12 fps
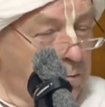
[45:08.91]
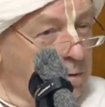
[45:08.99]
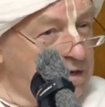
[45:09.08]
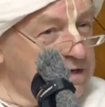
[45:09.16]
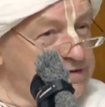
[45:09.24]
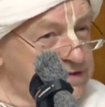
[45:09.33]

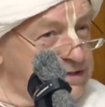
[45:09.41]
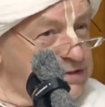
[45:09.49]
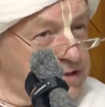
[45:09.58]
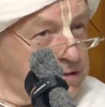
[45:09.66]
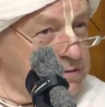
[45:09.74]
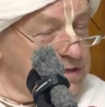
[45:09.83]
what is the
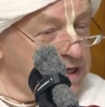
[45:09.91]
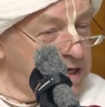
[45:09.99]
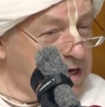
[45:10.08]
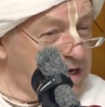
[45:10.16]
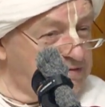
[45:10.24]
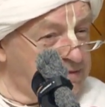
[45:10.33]

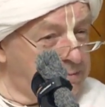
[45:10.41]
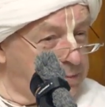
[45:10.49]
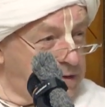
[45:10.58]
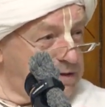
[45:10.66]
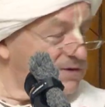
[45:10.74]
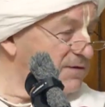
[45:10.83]
duty of a
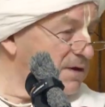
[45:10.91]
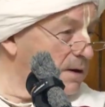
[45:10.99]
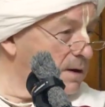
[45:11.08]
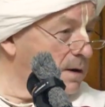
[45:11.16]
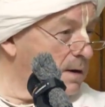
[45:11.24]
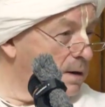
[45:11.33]

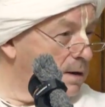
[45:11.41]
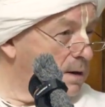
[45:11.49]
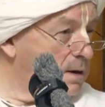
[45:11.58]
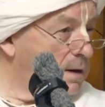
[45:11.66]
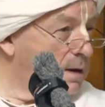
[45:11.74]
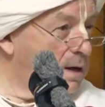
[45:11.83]
person
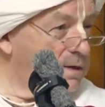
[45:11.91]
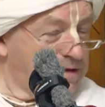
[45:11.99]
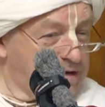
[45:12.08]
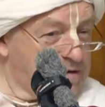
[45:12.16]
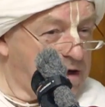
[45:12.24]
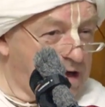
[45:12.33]
at
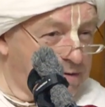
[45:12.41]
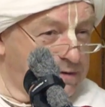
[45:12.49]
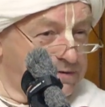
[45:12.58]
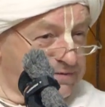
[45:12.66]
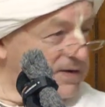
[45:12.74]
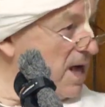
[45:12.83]
the time of